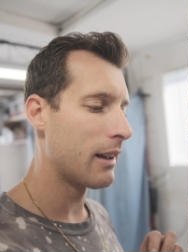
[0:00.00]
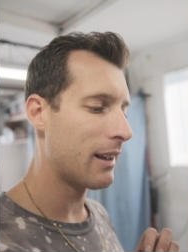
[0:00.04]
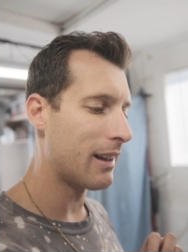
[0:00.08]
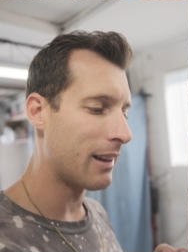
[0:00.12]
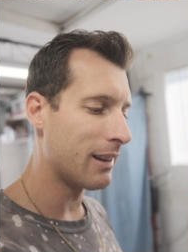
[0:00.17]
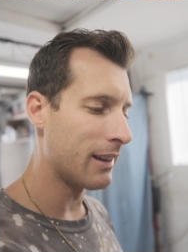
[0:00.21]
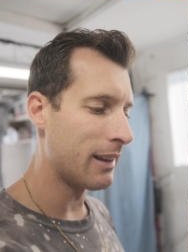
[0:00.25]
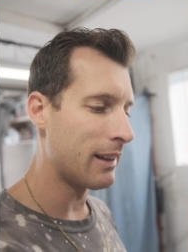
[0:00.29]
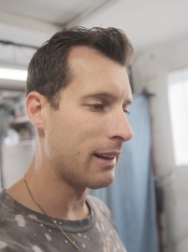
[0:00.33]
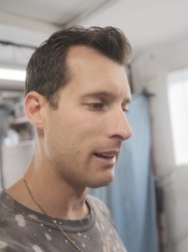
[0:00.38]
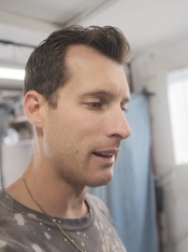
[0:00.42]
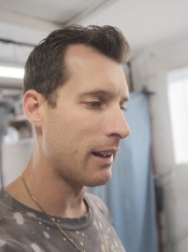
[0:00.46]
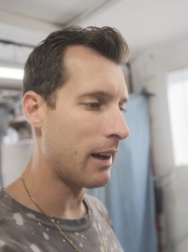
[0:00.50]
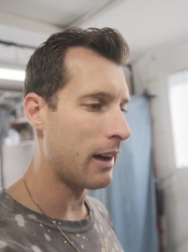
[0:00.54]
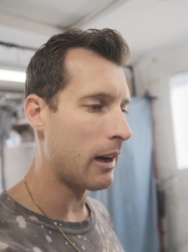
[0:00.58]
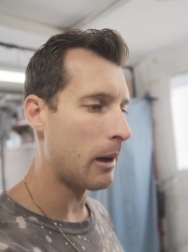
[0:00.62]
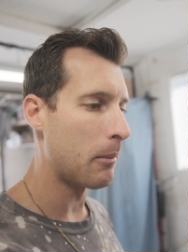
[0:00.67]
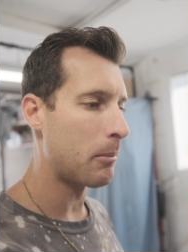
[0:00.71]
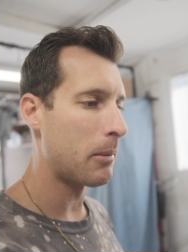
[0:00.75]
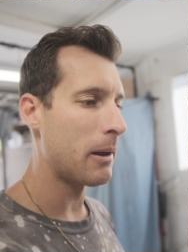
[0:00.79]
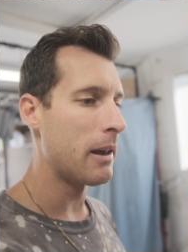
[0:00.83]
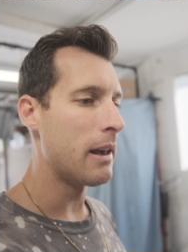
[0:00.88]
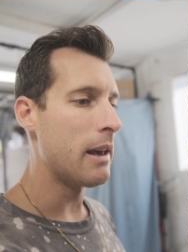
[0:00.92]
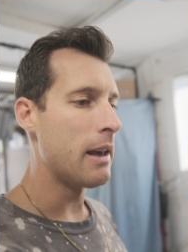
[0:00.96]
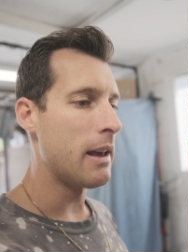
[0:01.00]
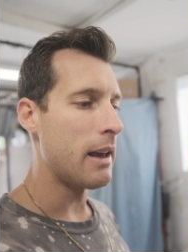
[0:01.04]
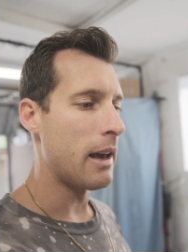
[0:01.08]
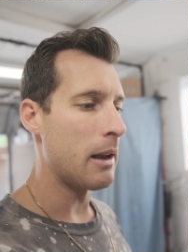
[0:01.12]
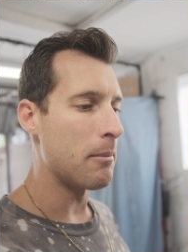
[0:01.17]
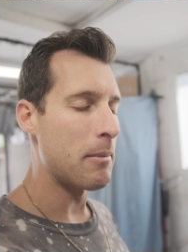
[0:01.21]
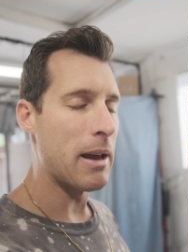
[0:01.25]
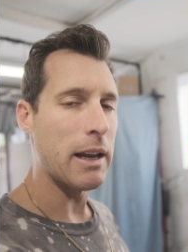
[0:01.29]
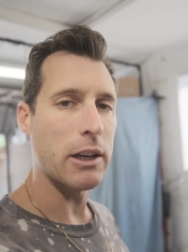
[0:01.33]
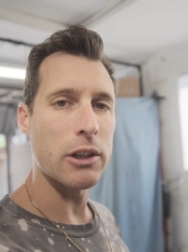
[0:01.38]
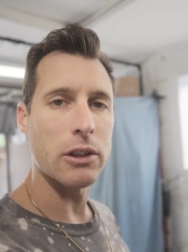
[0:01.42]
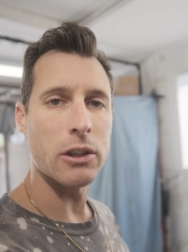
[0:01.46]
cleaned up
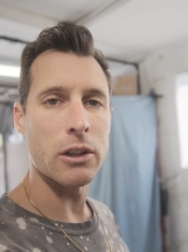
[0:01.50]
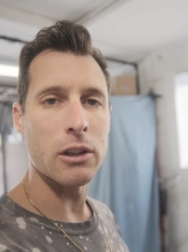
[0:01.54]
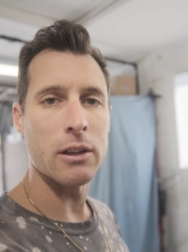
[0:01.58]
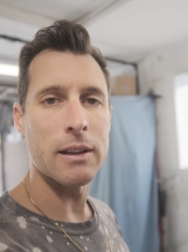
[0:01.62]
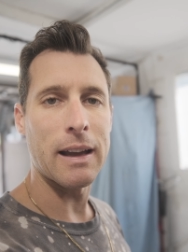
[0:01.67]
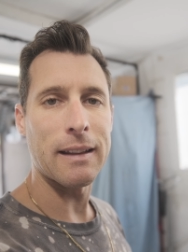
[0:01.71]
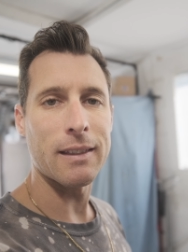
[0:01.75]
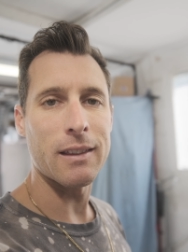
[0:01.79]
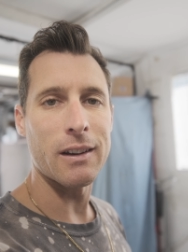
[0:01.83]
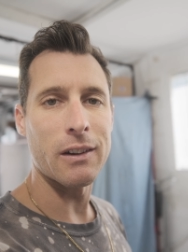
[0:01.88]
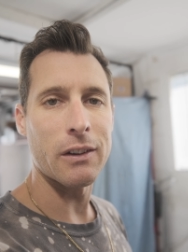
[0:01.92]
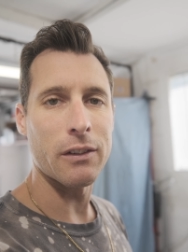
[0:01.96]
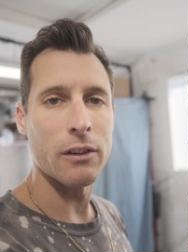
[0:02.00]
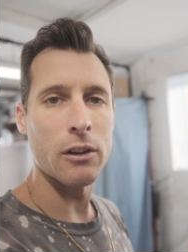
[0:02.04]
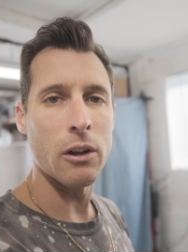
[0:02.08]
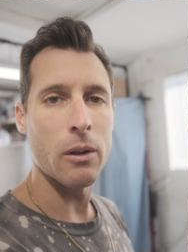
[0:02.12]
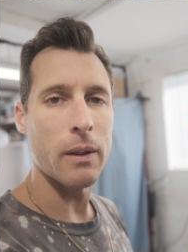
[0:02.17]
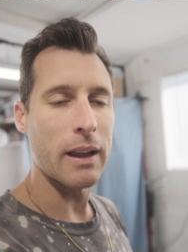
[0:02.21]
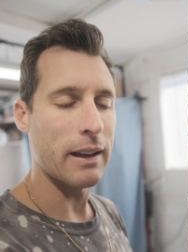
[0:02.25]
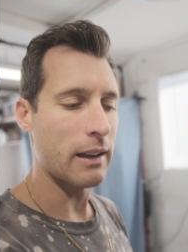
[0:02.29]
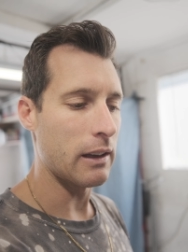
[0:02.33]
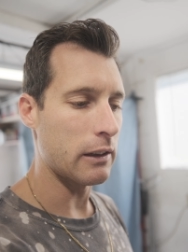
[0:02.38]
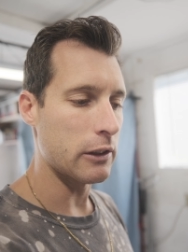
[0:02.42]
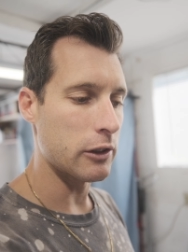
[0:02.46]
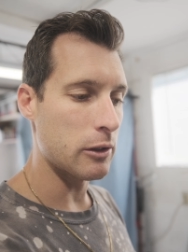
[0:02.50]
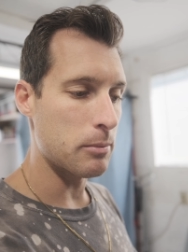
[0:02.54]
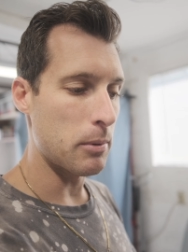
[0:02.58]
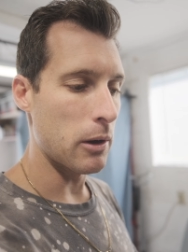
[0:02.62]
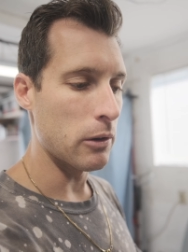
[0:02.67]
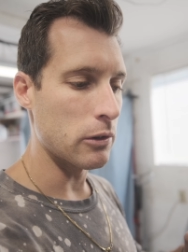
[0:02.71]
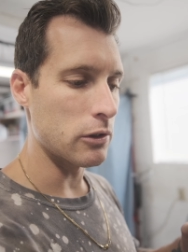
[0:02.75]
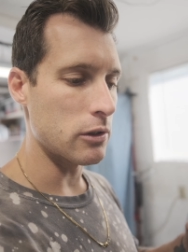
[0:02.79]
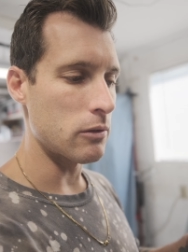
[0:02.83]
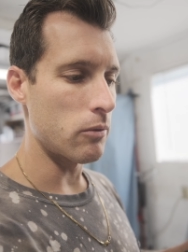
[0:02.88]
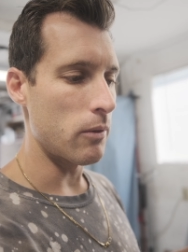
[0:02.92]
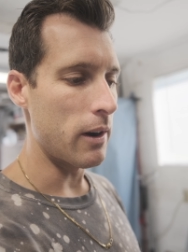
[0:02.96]
and make sure that there's no like
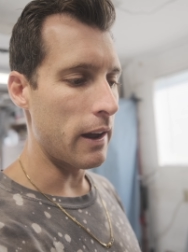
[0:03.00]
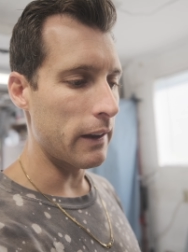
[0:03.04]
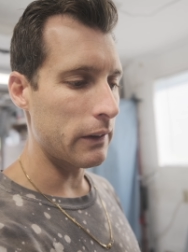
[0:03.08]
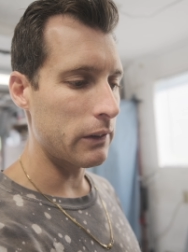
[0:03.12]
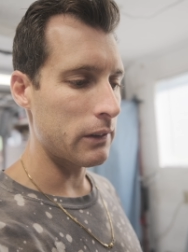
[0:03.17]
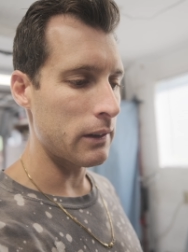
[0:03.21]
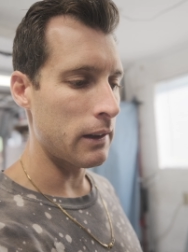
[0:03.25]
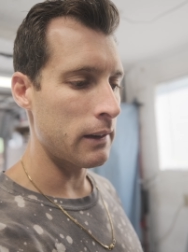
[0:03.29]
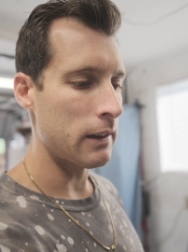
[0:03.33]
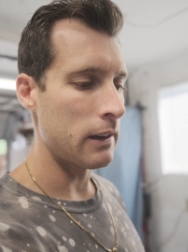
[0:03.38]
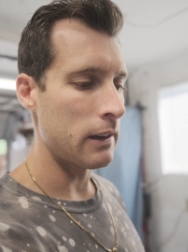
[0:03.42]
exposed rust on